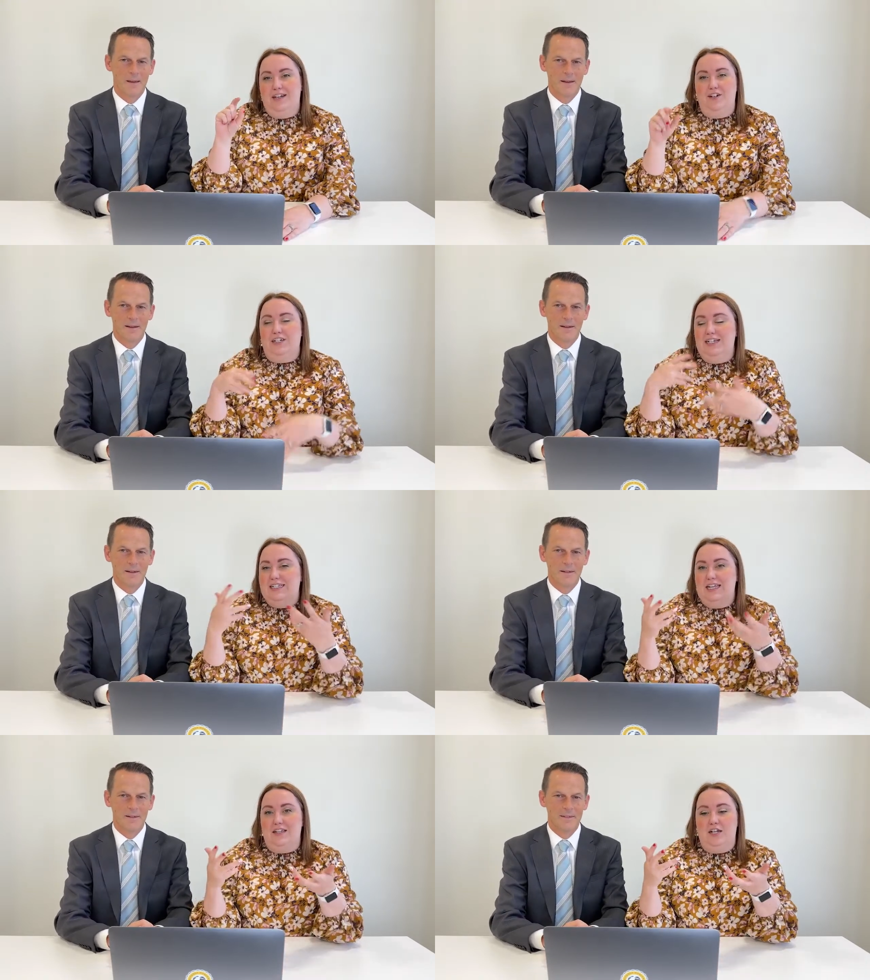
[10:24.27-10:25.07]
Speaker 1: You're going to
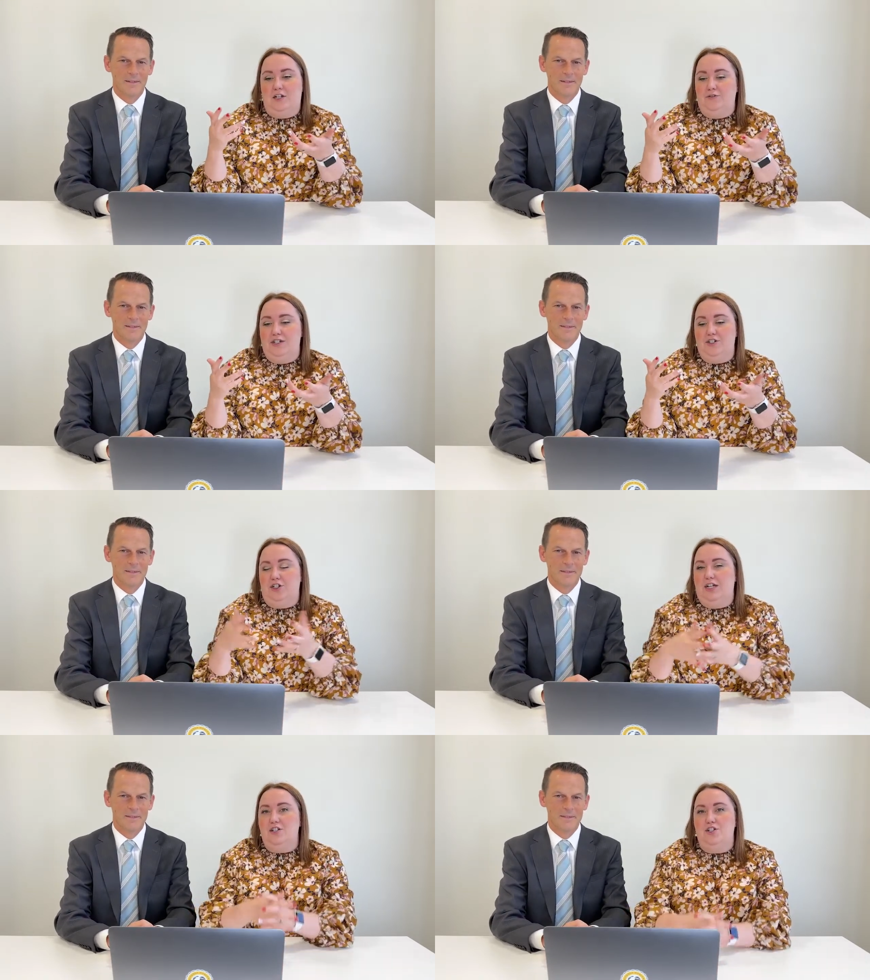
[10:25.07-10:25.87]
say that you're a
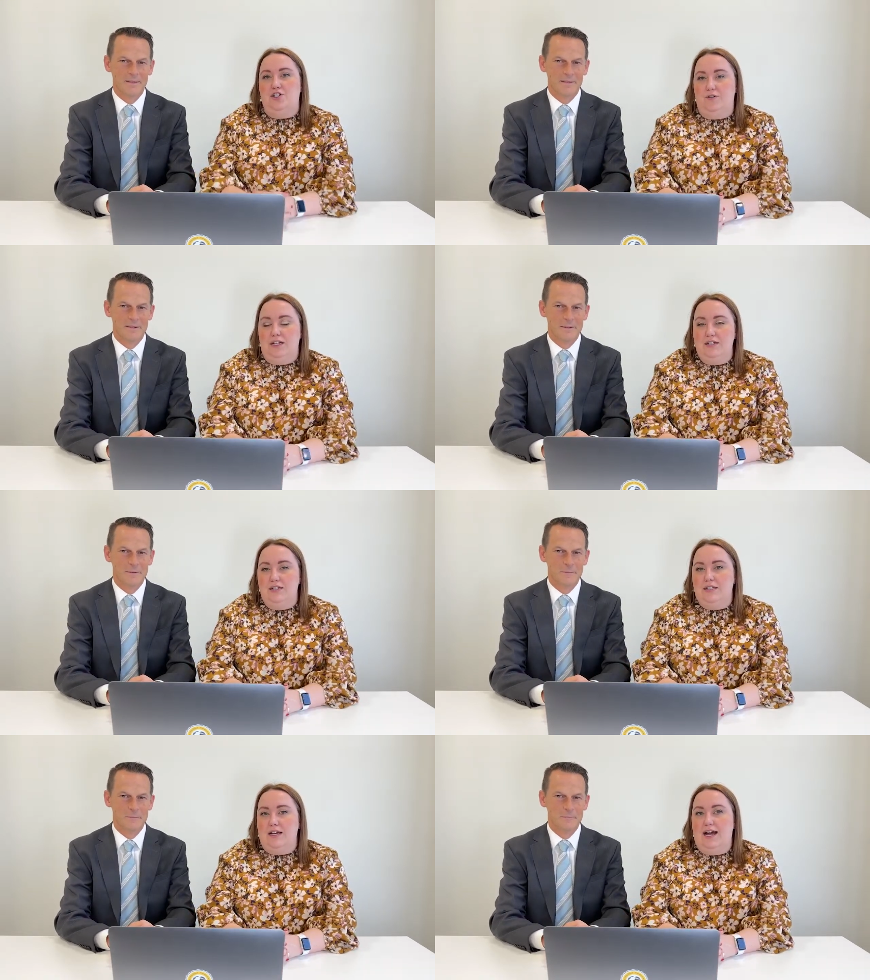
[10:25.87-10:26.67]
returning
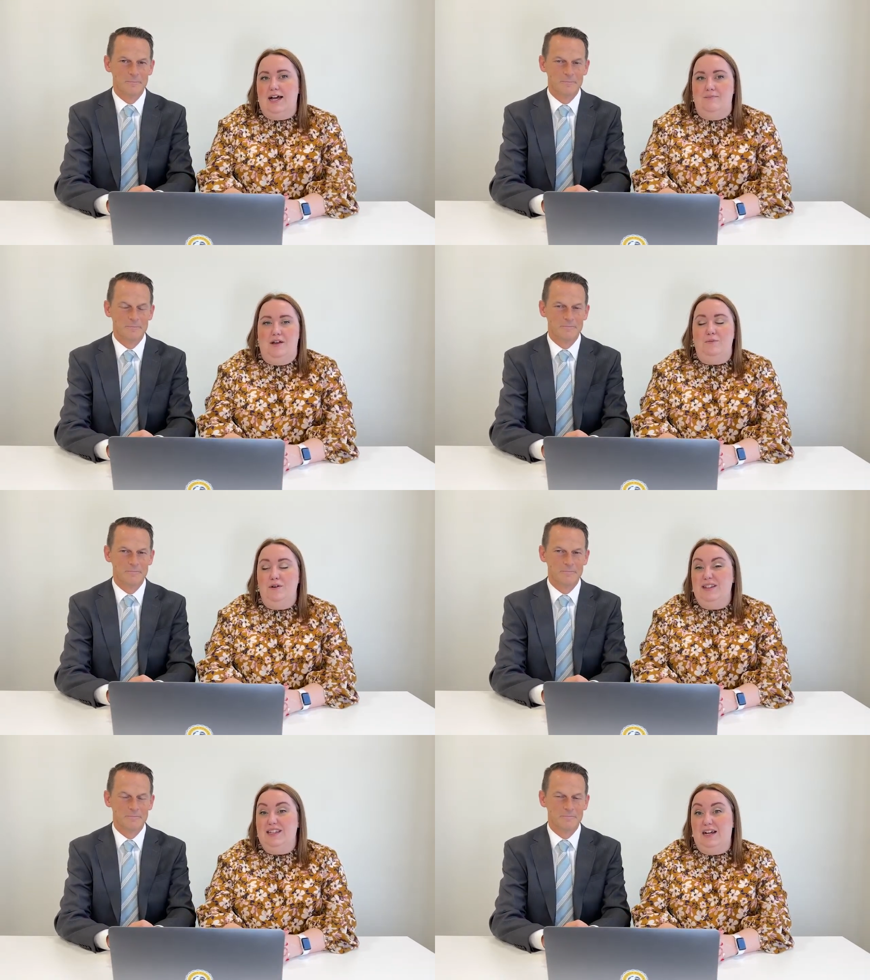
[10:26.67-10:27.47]
student um, and we
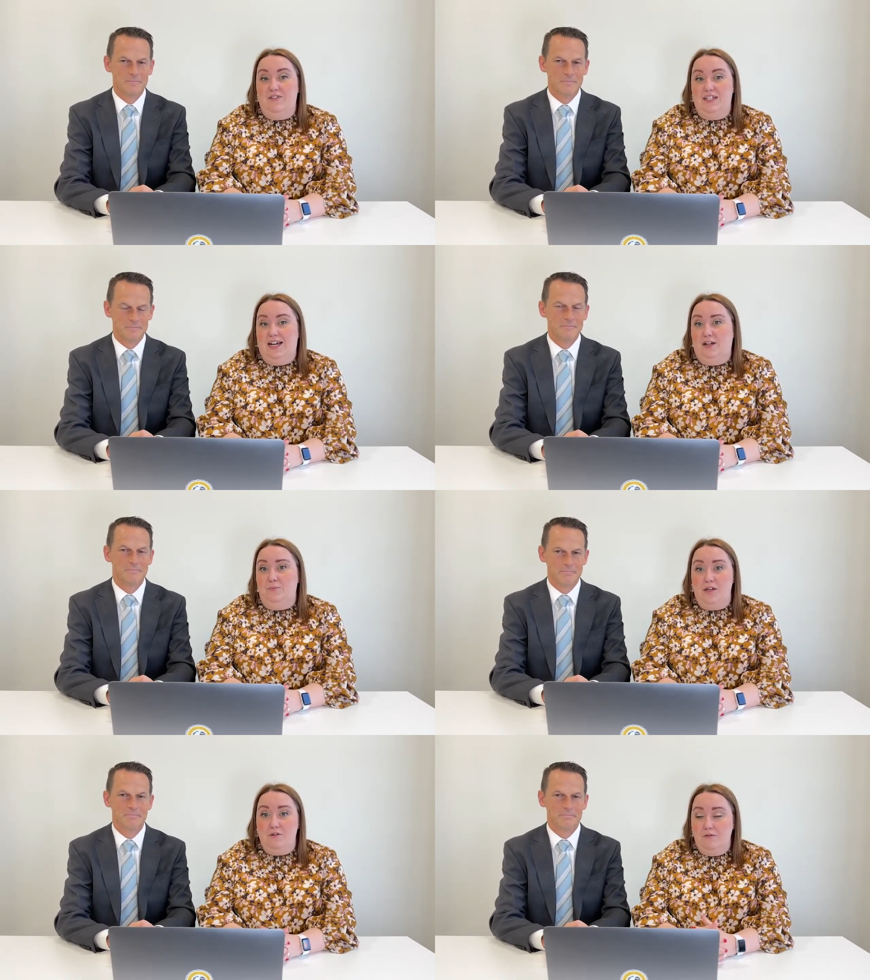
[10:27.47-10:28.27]
would love to help
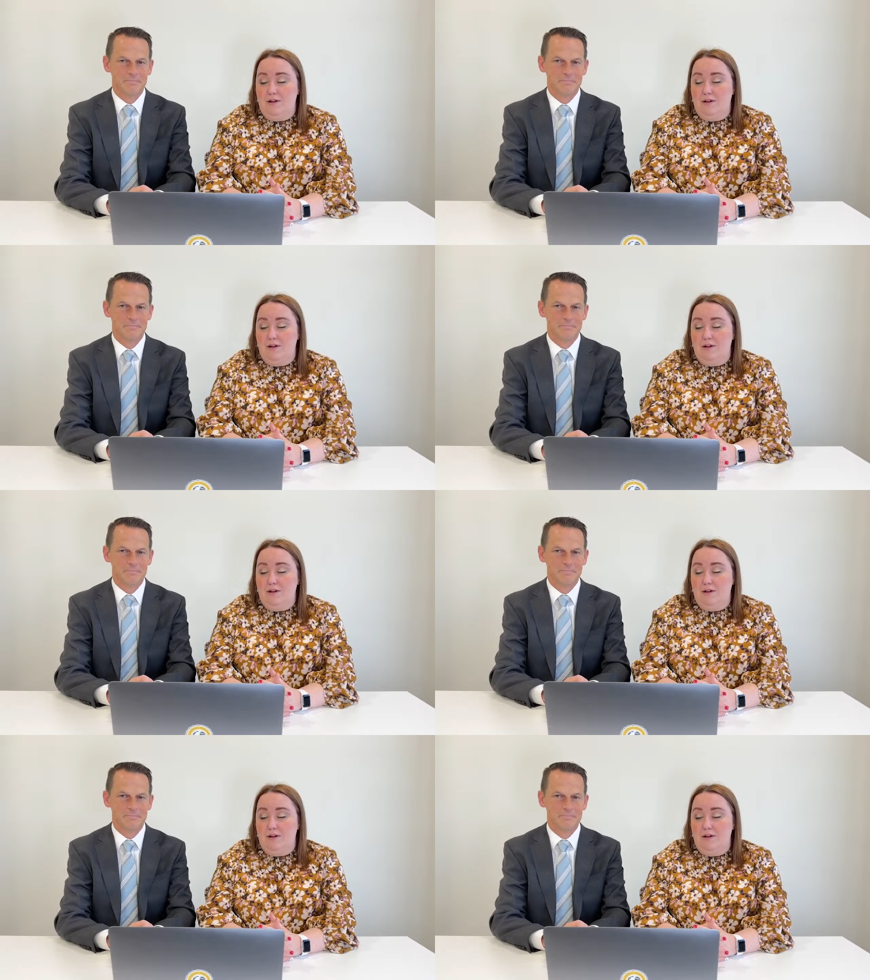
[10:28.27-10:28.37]
you.